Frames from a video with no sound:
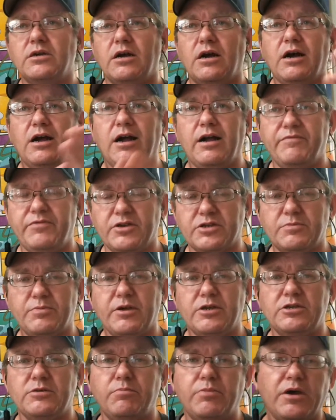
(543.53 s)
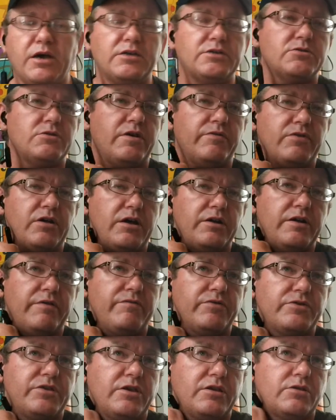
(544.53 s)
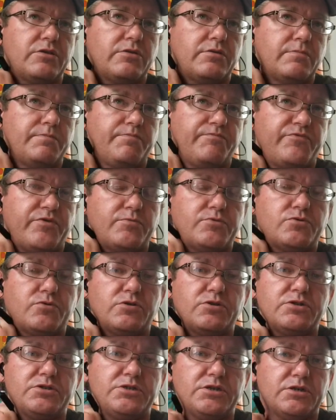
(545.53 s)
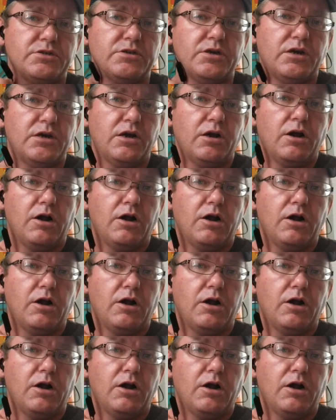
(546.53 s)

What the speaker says: I have the expansion pass, so I've gotten everything from Sword and Shield.